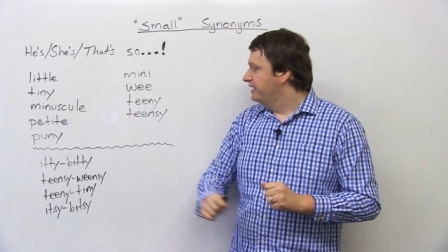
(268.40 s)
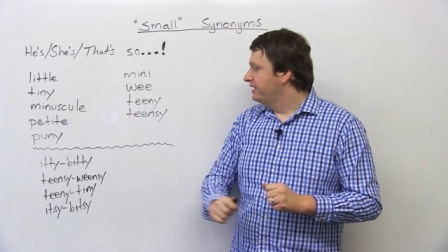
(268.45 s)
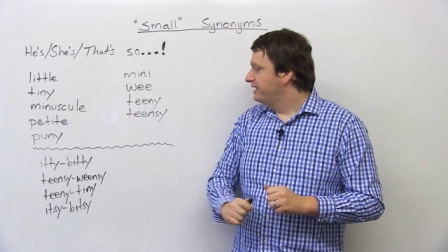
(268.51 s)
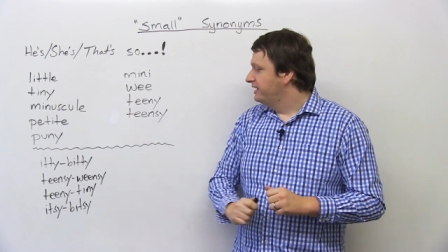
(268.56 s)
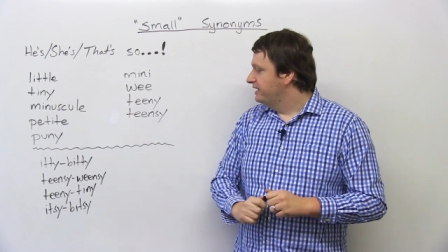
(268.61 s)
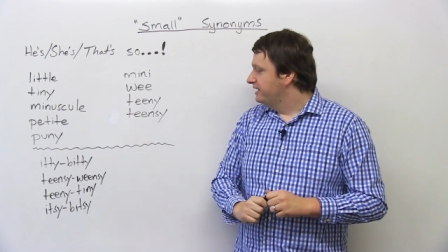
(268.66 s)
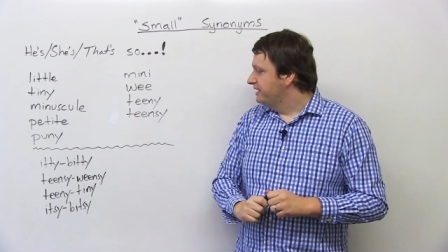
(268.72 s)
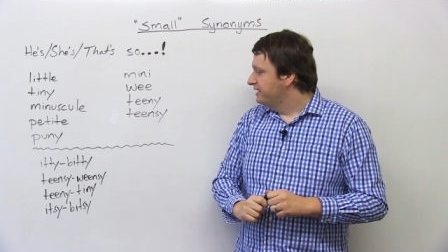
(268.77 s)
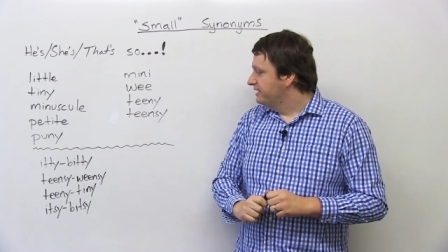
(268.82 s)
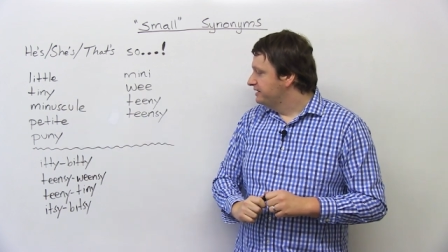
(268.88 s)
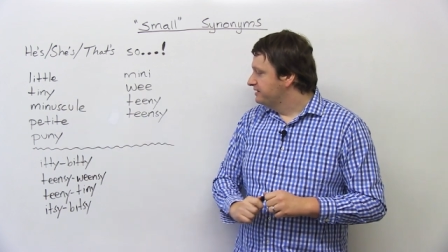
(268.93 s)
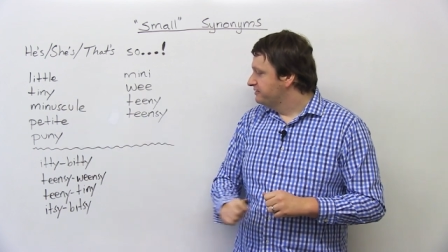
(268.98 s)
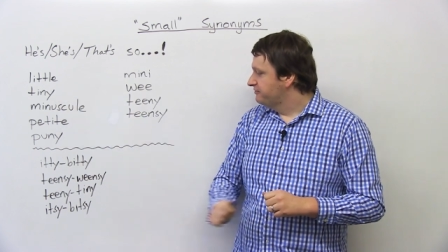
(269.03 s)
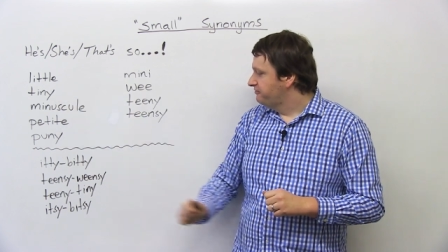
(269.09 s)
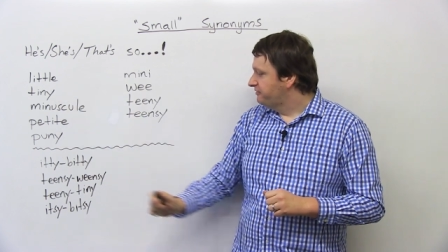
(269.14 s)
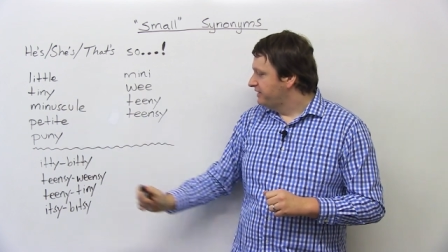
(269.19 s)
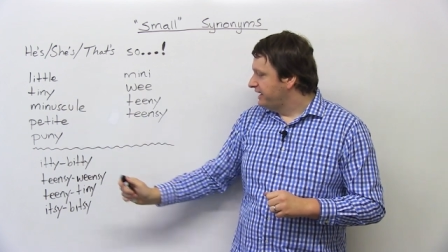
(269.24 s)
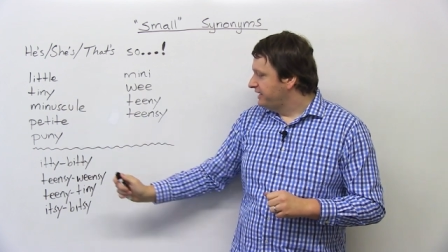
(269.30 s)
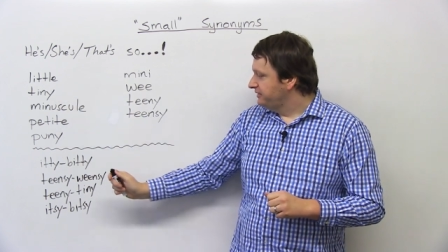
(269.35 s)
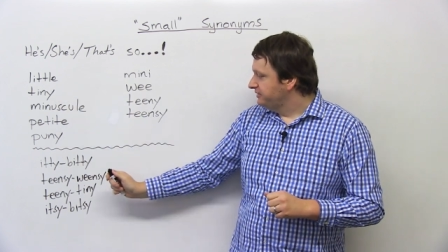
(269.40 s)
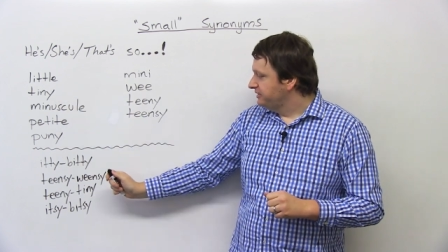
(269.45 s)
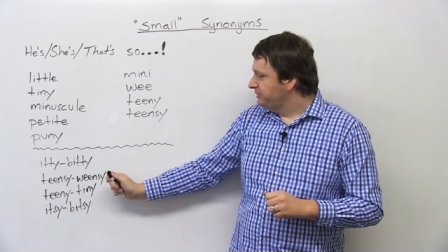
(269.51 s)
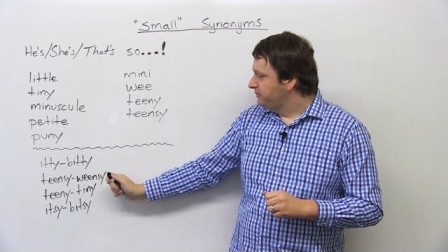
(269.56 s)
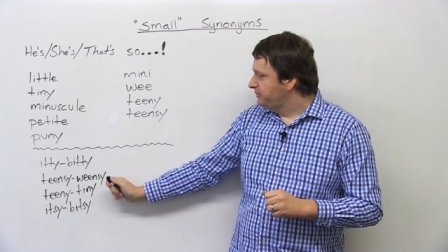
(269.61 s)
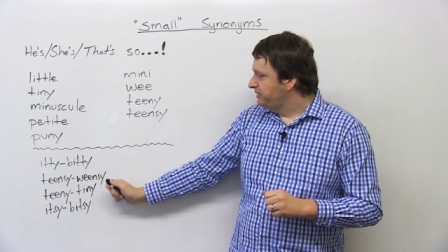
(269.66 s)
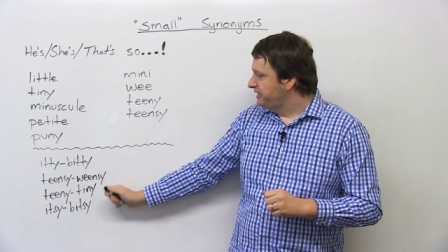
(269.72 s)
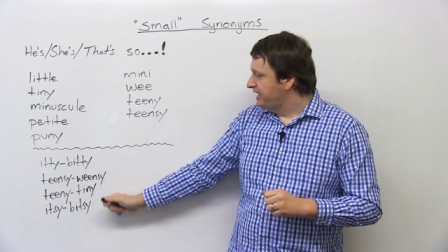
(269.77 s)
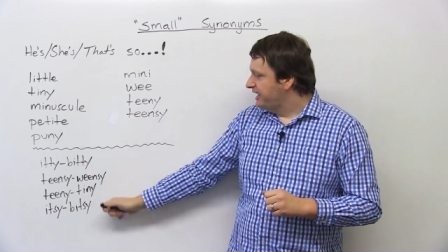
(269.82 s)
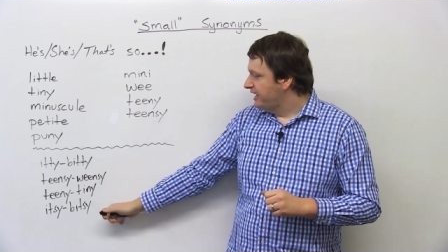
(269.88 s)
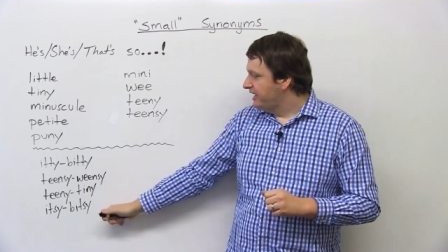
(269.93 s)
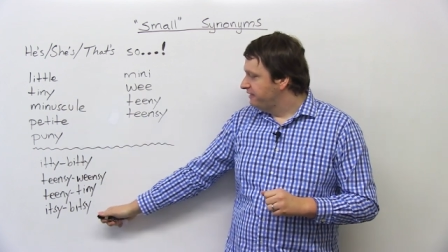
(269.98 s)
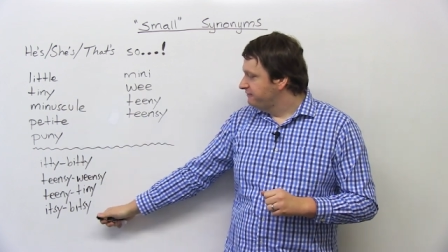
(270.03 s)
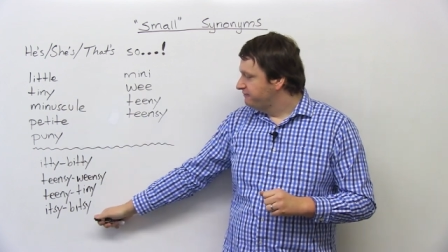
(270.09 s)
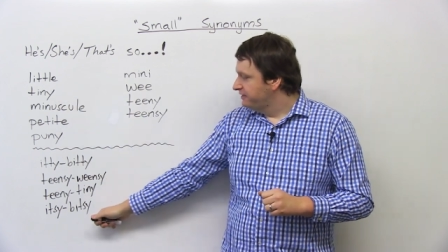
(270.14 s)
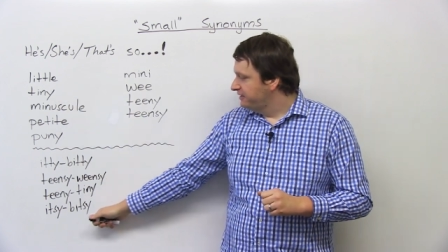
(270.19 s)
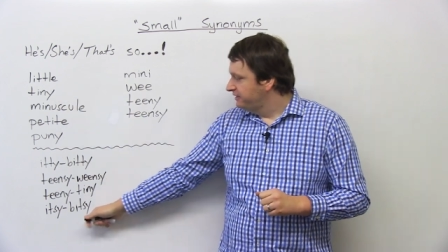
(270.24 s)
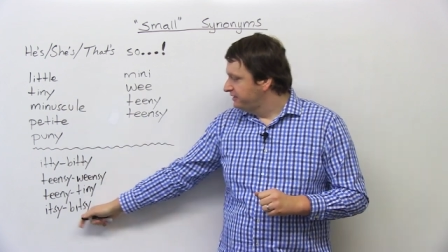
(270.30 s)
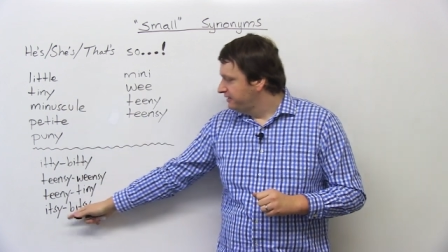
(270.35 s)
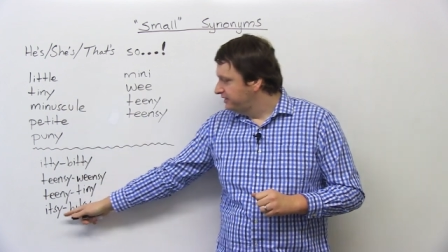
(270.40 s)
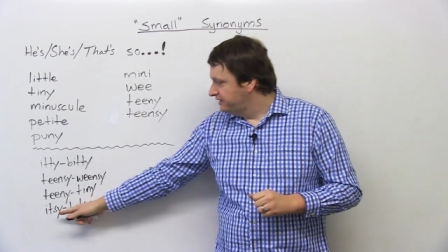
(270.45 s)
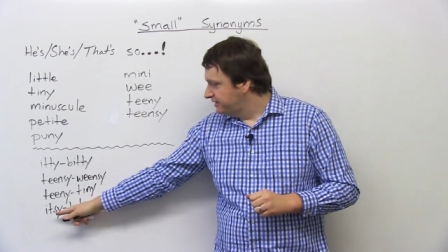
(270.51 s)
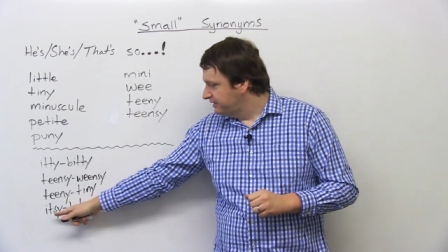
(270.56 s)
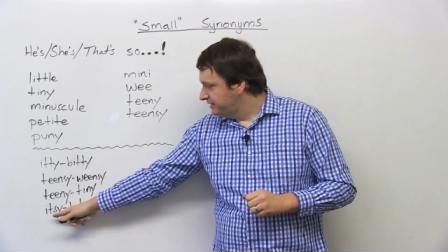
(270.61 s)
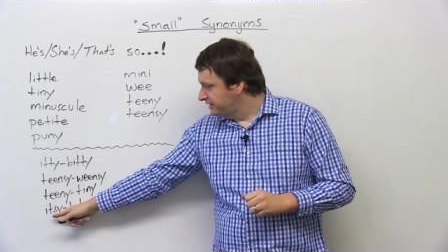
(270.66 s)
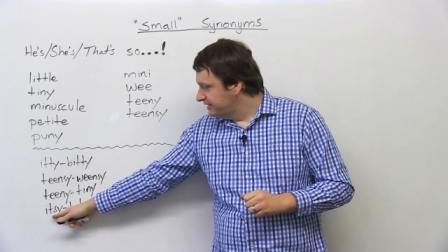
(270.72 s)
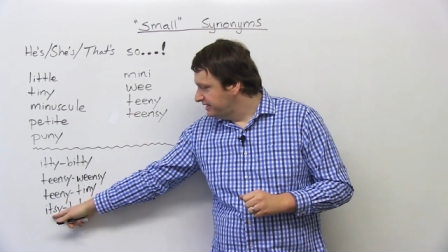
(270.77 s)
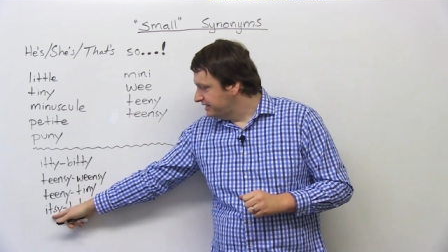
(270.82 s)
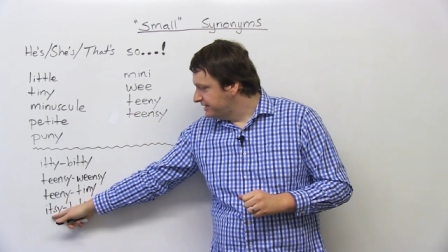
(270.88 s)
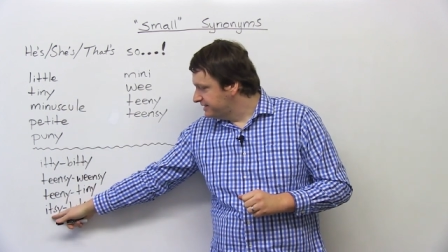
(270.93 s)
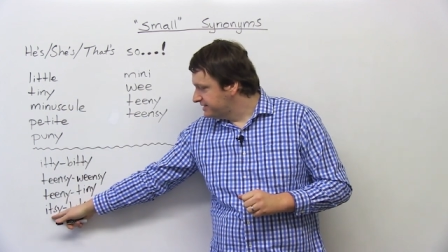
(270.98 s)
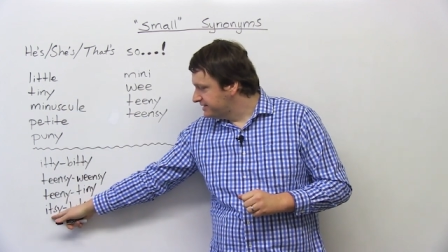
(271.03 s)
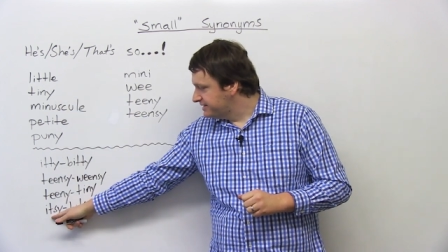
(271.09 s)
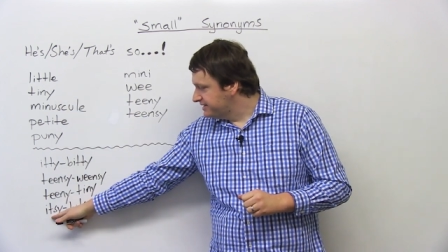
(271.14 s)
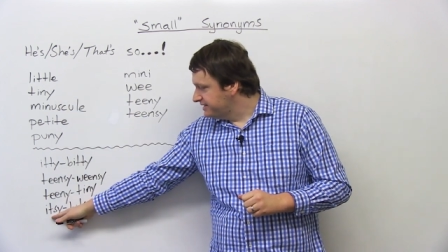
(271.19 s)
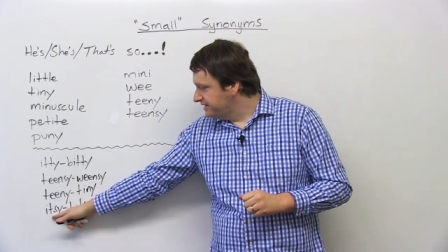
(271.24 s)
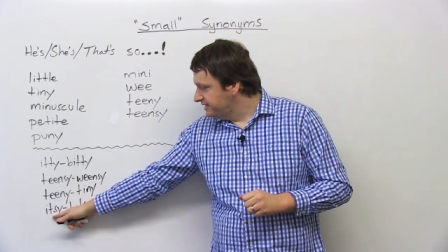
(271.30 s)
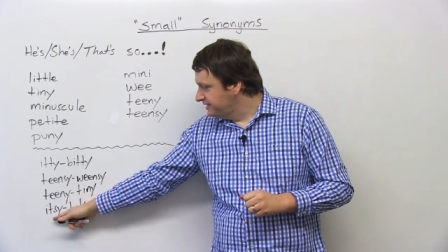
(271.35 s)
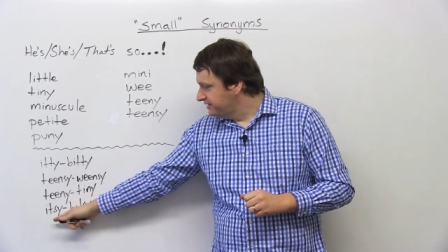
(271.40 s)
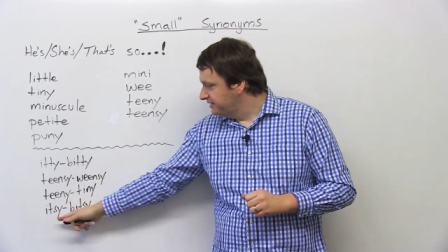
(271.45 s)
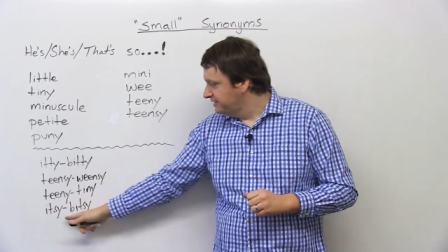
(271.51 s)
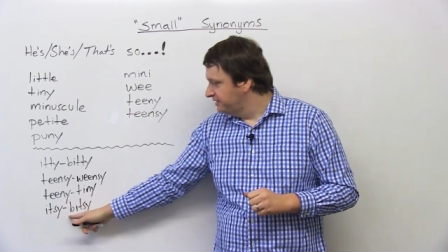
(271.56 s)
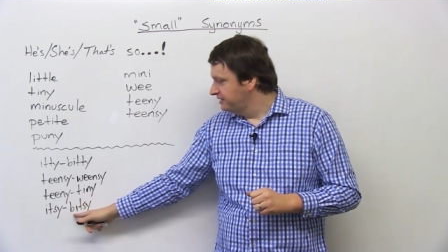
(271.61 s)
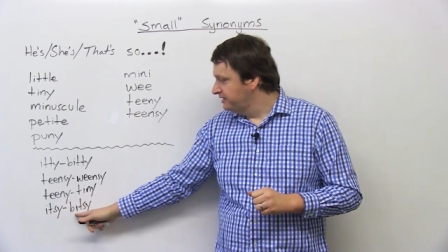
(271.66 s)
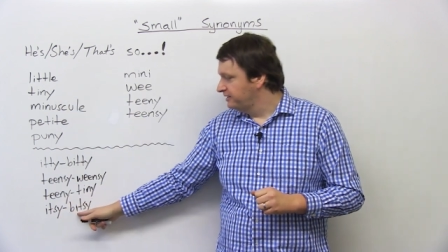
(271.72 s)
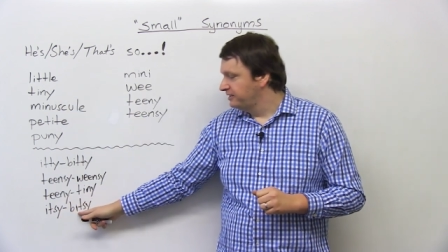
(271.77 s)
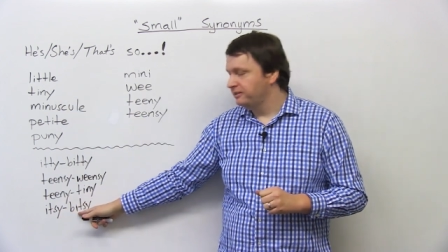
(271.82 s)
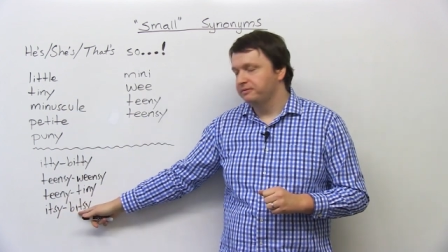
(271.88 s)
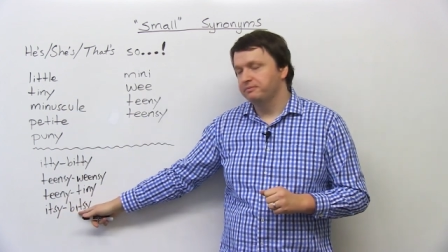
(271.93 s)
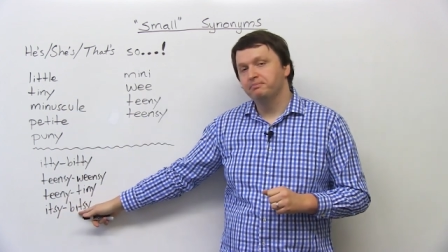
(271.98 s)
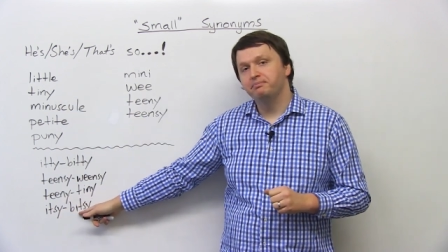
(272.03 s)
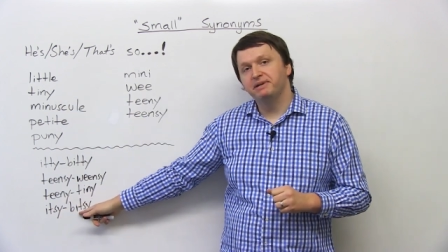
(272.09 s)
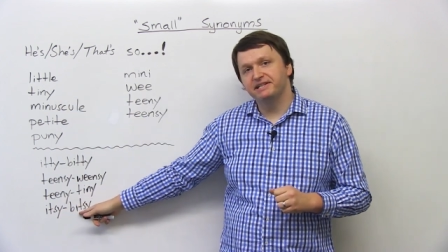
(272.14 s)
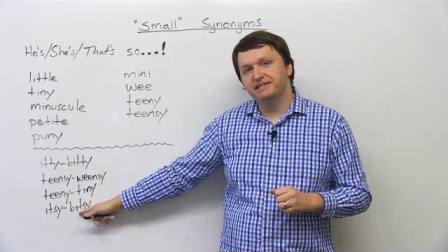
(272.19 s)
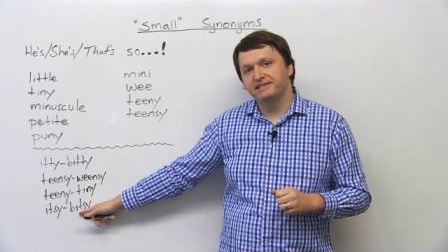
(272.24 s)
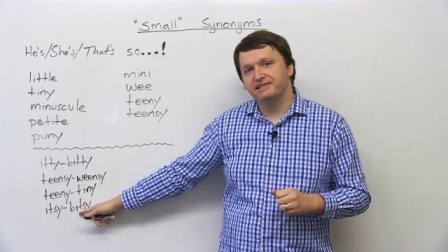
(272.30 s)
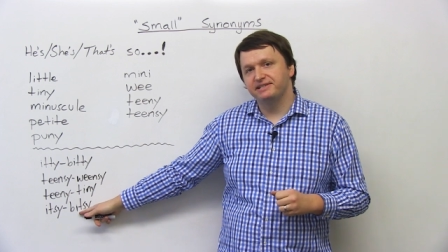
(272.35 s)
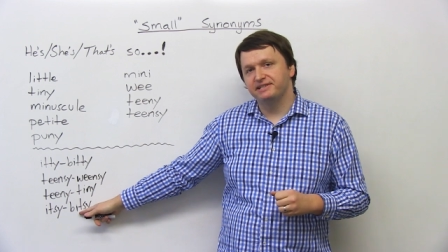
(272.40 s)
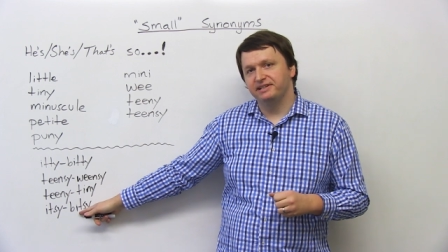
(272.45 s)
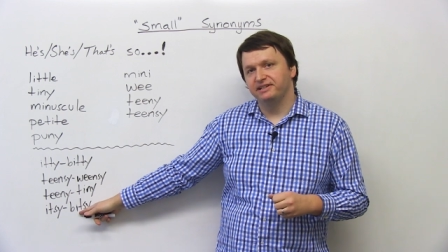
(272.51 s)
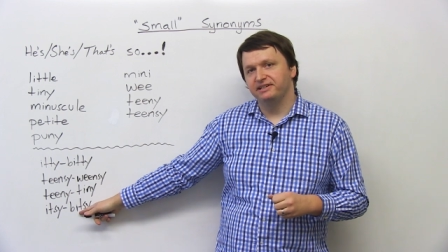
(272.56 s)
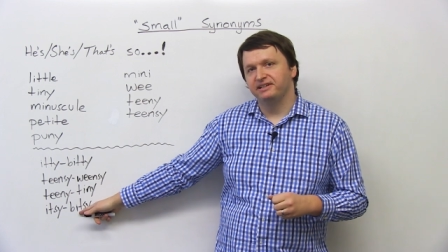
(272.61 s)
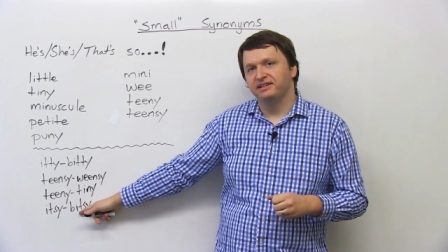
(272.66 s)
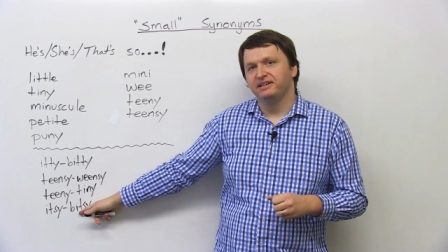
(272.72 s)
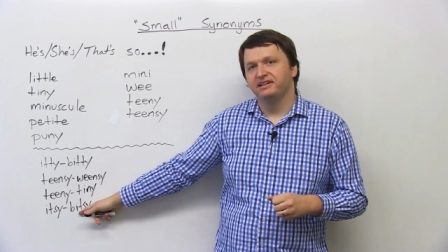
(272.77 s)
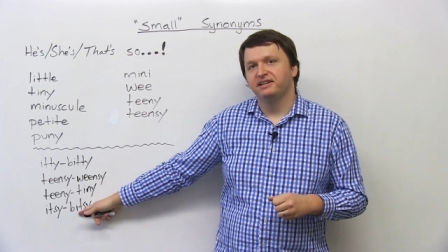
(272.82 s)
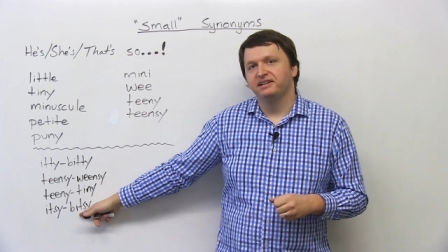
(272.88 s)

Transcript: And finally, we have itsy-bitsy.